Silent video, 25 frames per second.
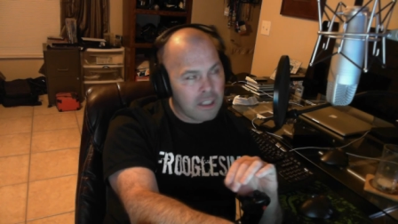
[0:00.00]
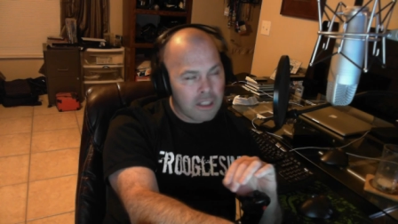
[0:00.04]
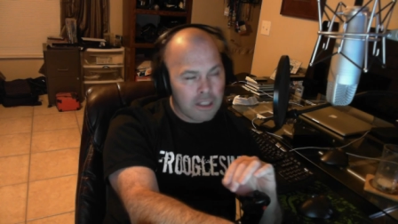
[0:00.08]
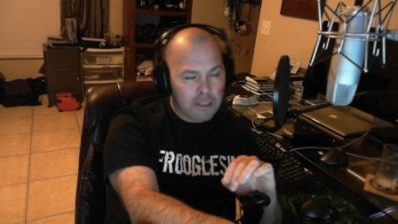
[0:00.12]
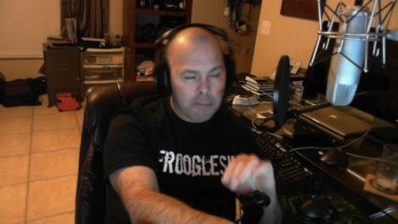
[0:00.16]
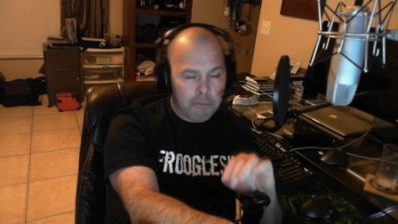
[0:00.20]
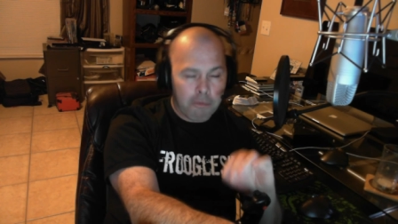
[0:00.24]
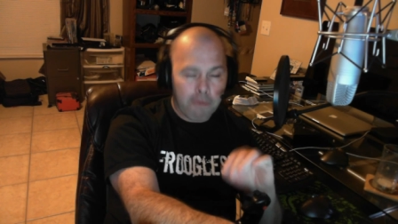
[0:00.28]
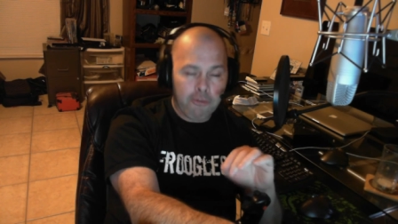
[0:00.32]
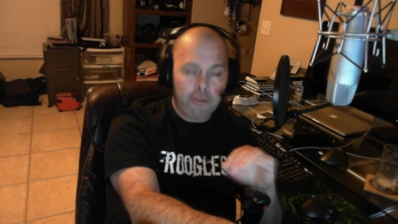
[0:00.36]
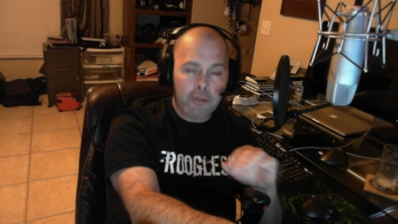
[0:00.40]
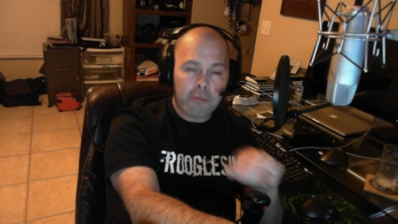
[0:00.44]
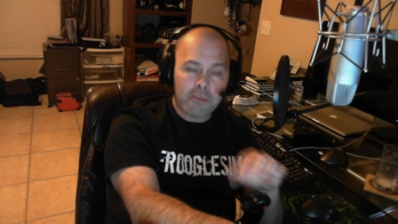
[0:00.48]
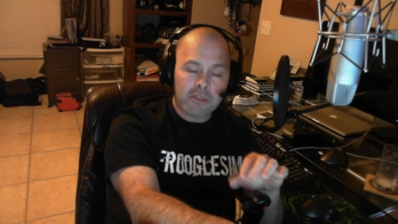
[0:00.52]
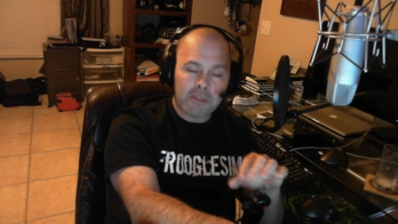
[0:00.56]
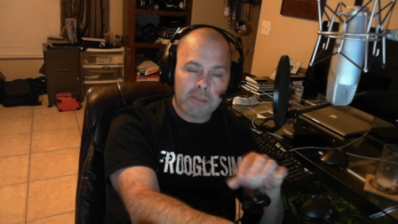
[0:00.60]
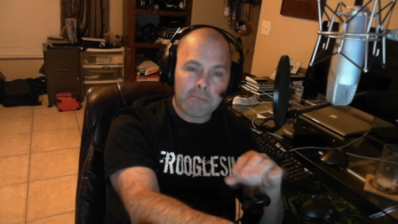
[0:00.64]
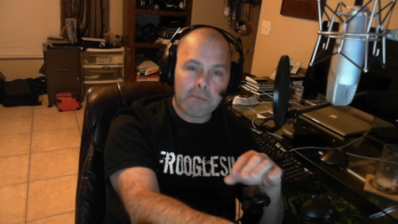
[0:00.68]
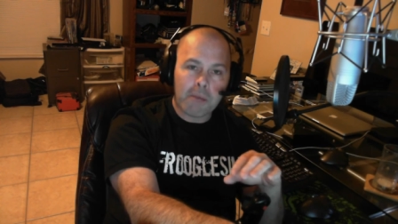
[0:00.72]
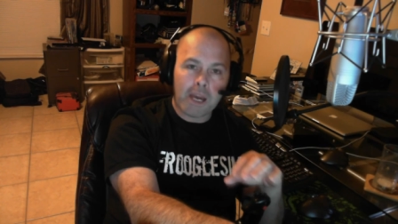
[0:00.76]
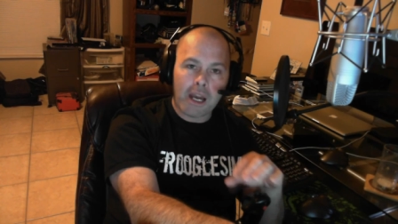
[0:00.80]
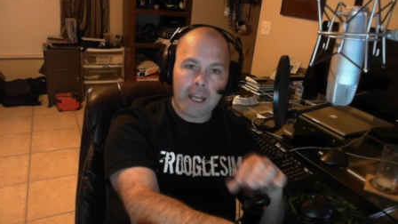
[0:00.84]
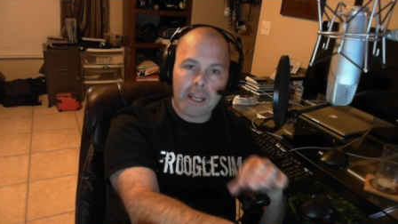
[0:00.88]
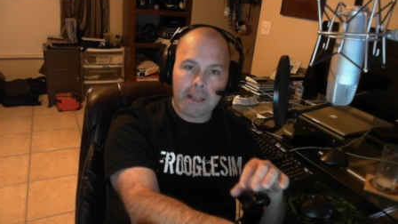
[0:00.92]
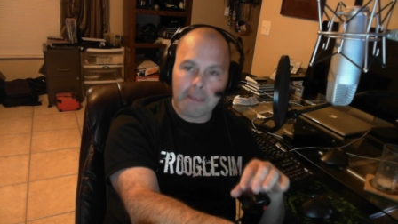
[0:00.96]
The performance of
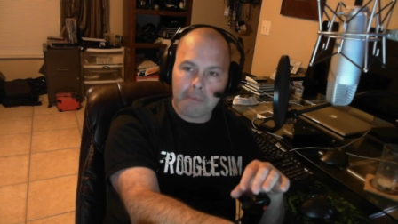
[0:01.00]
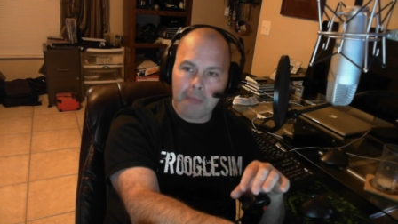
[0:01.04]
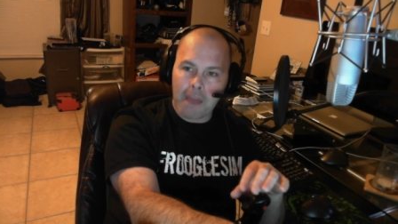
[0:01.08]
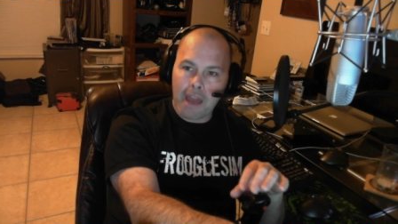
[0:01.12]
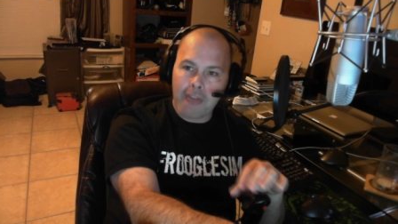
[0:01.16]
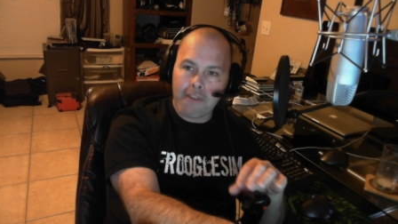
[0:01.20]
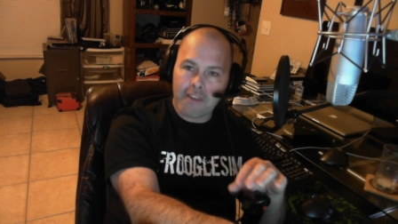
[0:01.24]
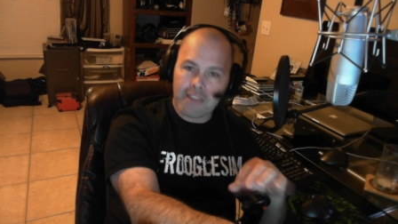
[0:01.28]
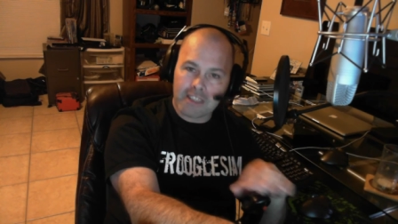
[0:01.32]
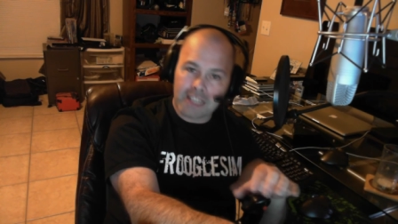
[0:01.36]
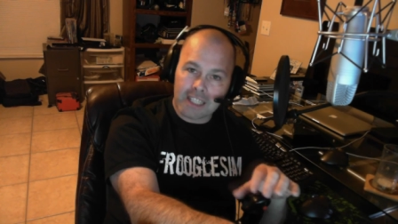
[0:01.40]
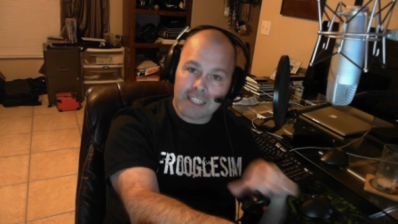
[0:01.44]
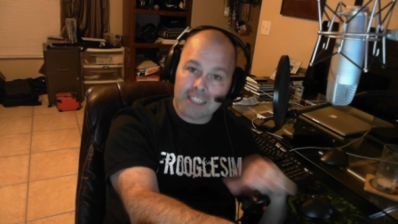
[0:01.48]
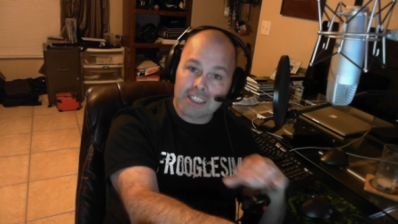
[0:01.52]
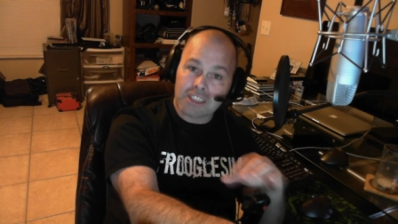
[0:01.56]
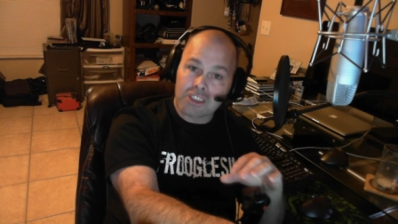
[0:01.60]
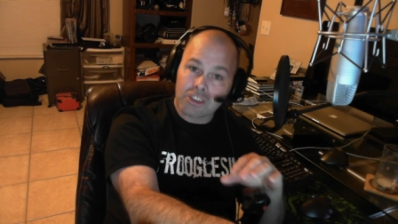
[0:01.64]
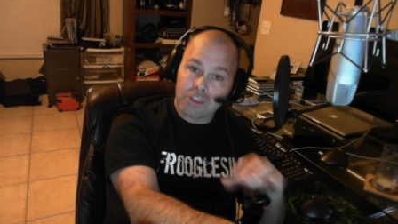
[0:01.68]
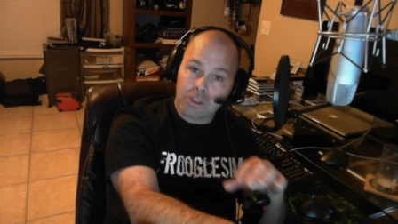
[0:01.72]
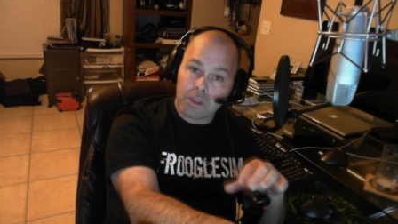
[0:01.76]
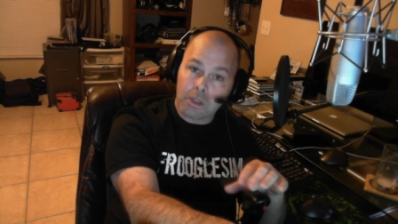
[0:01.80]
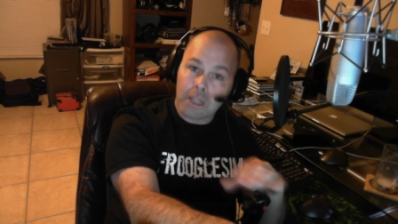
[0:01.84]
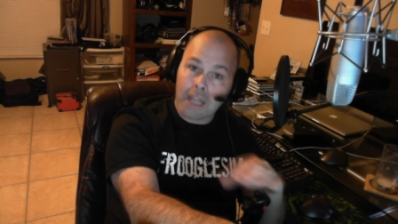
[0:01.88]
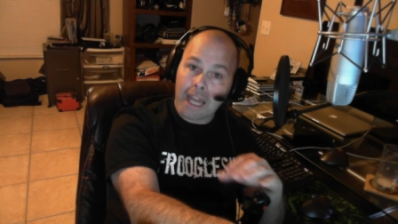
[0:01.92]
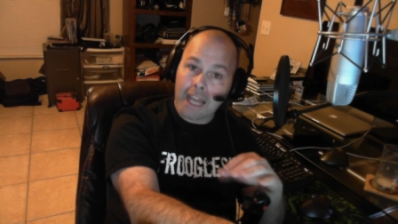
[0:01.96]
my FSX
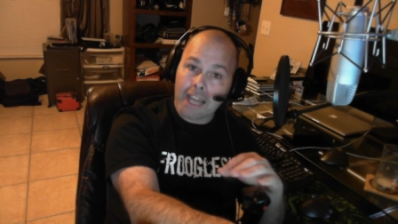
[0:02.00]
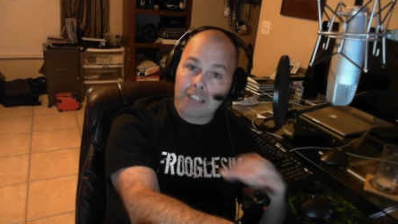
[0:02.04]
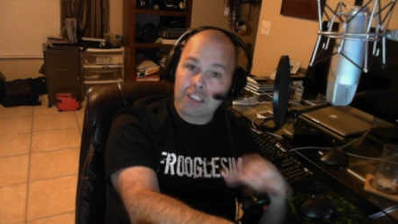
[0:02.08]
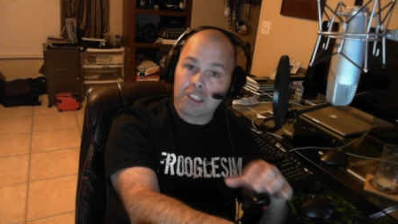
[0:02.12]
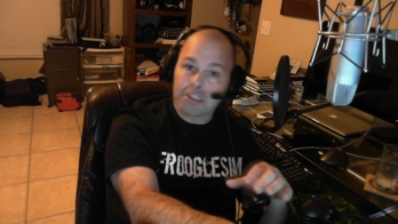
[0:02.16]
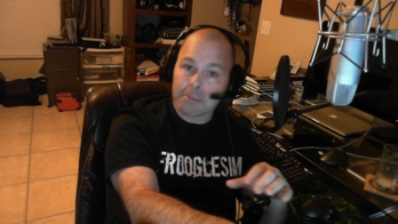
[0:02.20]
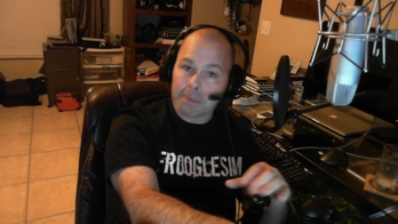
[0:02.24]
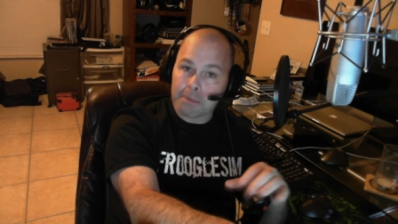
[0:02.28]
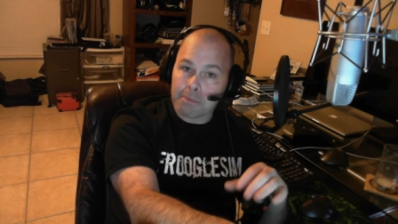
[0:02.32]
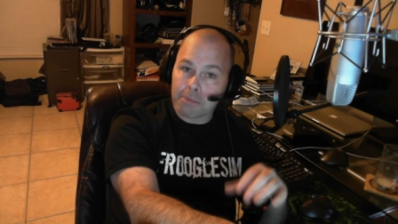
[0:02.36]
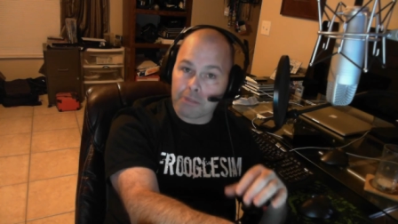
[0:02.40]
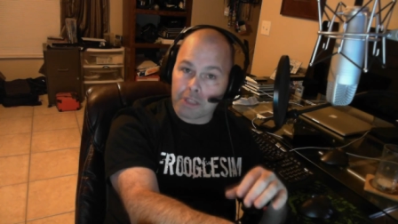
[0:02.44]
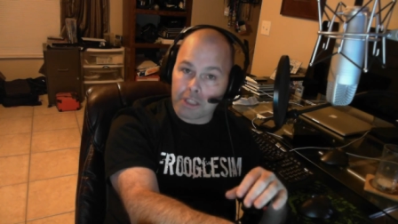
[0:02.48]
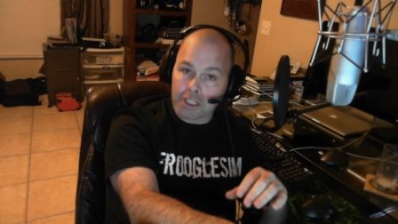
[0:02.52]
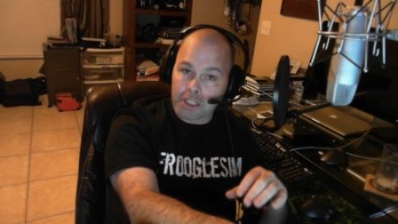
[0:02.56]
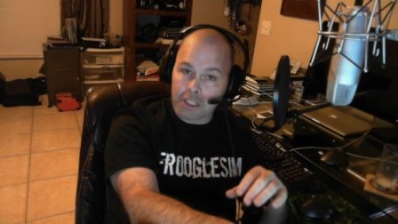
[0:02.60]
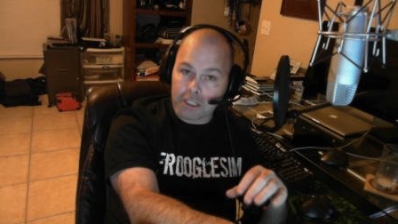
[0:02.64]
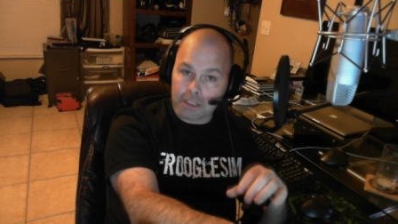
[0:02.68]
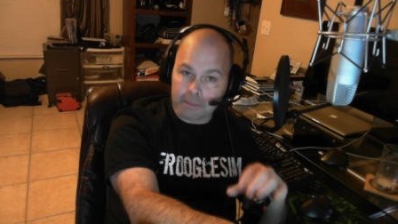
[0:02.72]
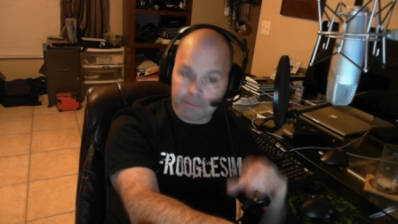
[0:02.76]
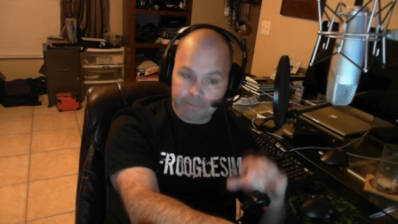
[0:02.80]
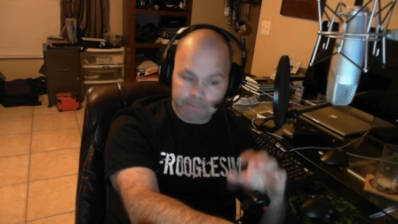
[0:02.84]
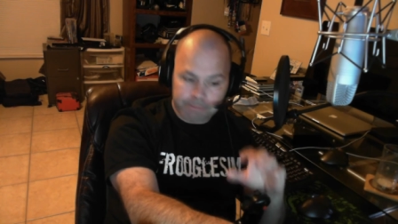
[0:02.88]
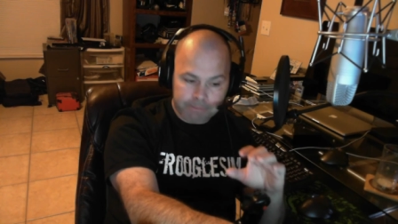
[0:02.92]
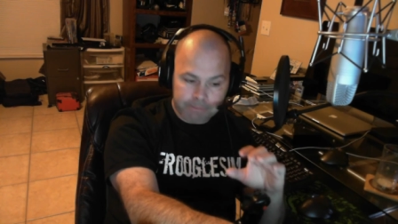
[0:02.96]
install has to be pretty good.